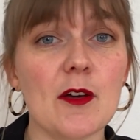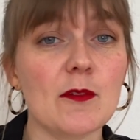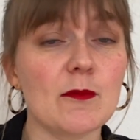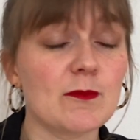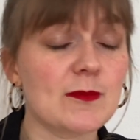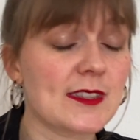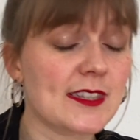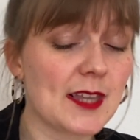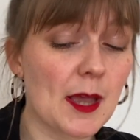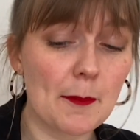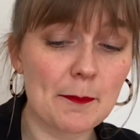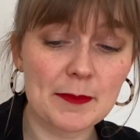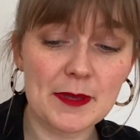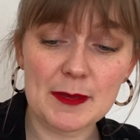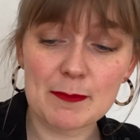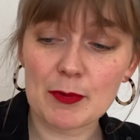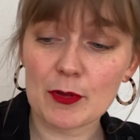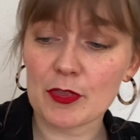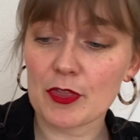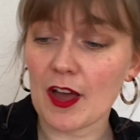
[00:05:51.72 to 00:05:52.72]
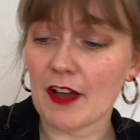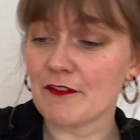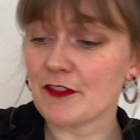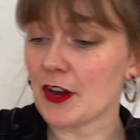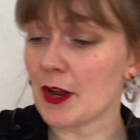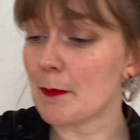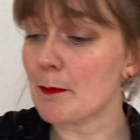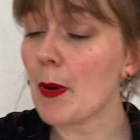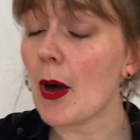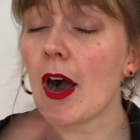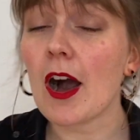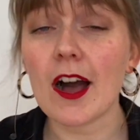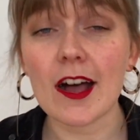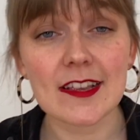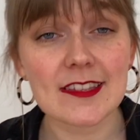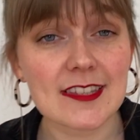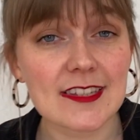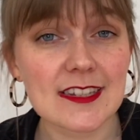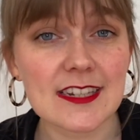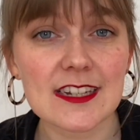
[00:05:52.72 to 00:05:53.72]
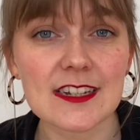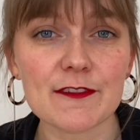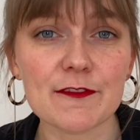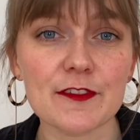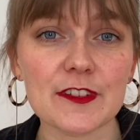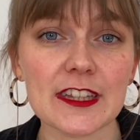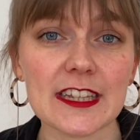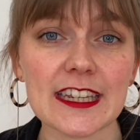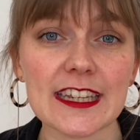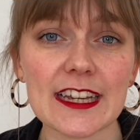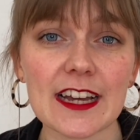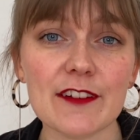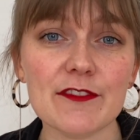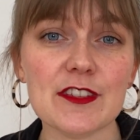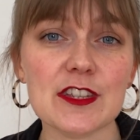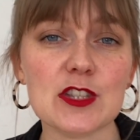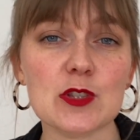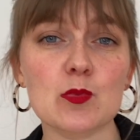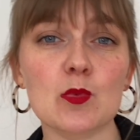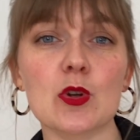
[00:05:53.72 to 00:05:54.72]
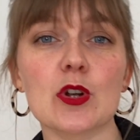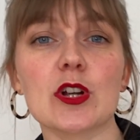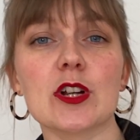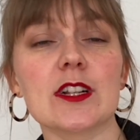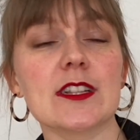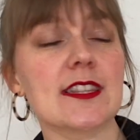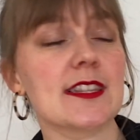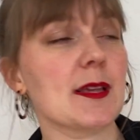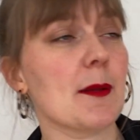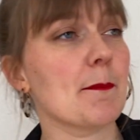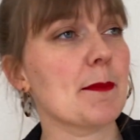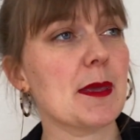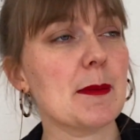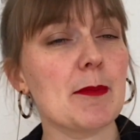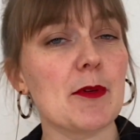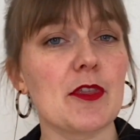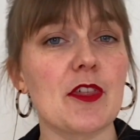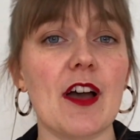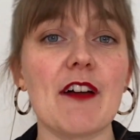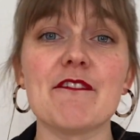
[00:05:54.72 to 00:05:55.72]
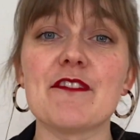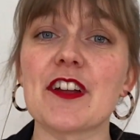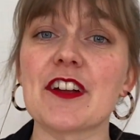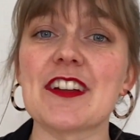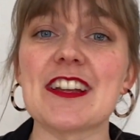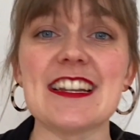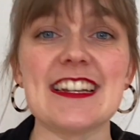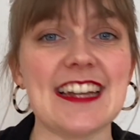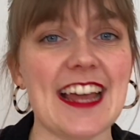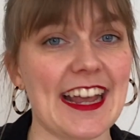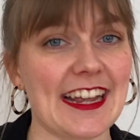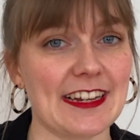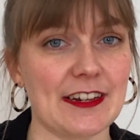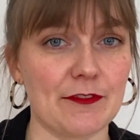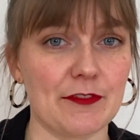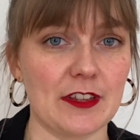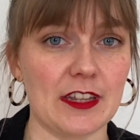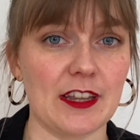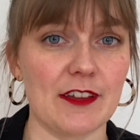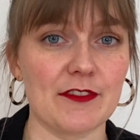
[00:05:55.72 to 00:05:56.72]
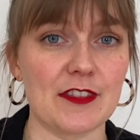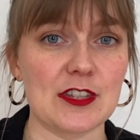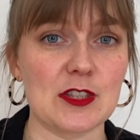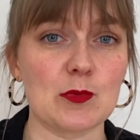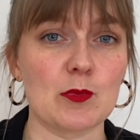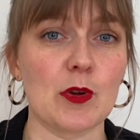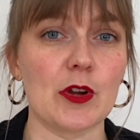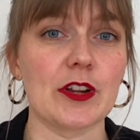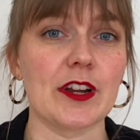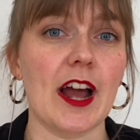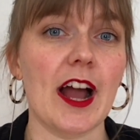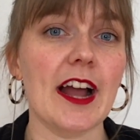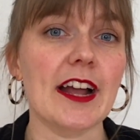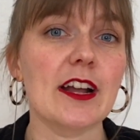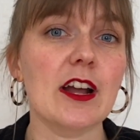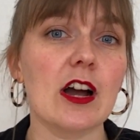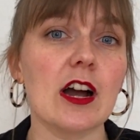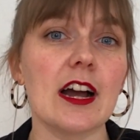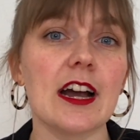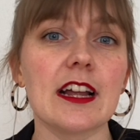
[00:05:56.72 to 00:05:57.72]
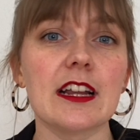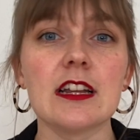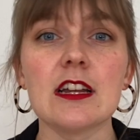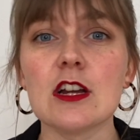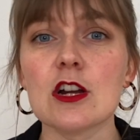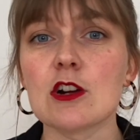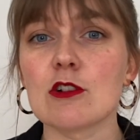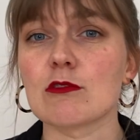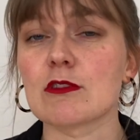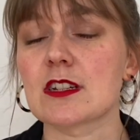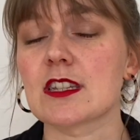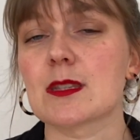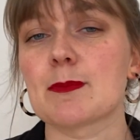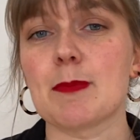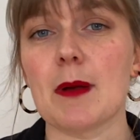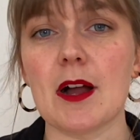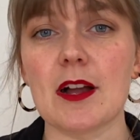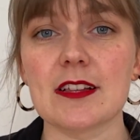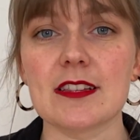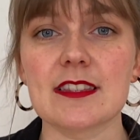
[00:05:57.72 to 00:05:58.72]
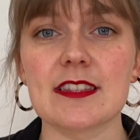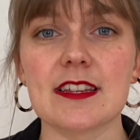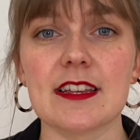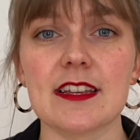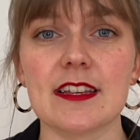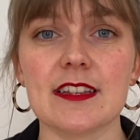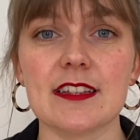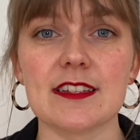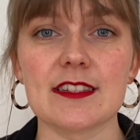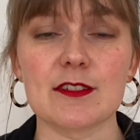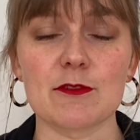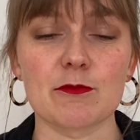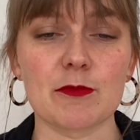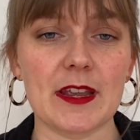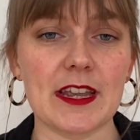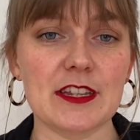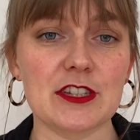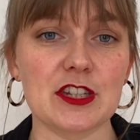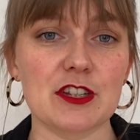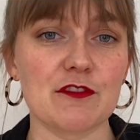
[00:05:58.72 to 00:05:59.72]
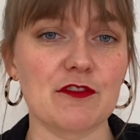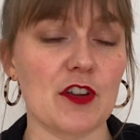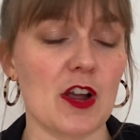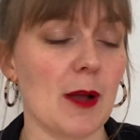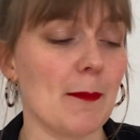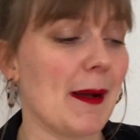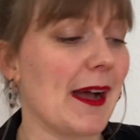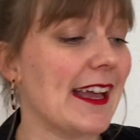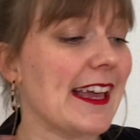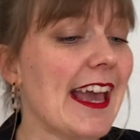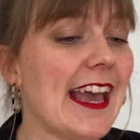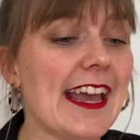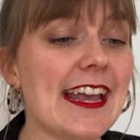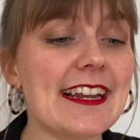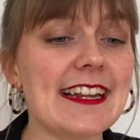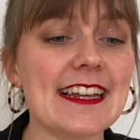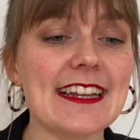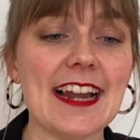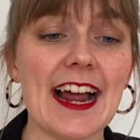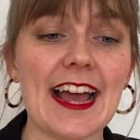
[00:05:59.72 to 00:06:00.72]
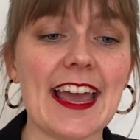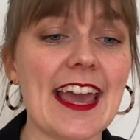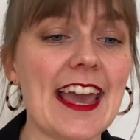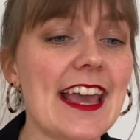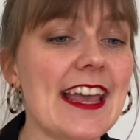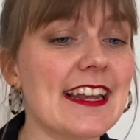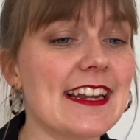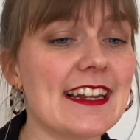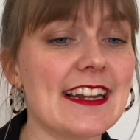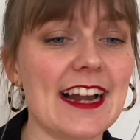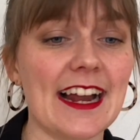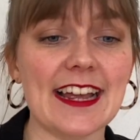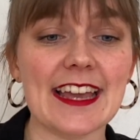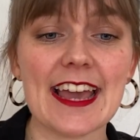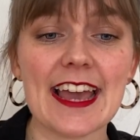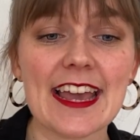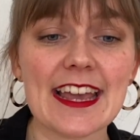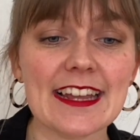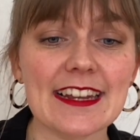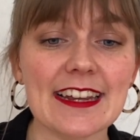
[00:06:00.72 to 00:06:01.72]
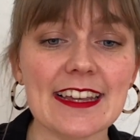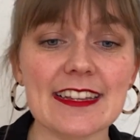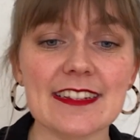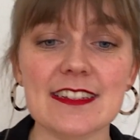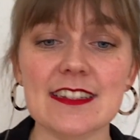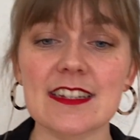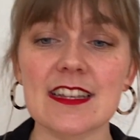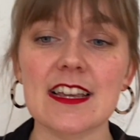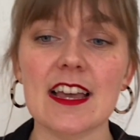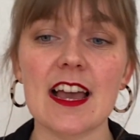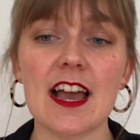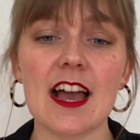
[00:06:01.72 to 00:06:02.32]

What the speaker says: Some people thought very positively of this word. Some people thought very negatively of this word. I got responses ranging from, I hate it, I hate it, I hate it.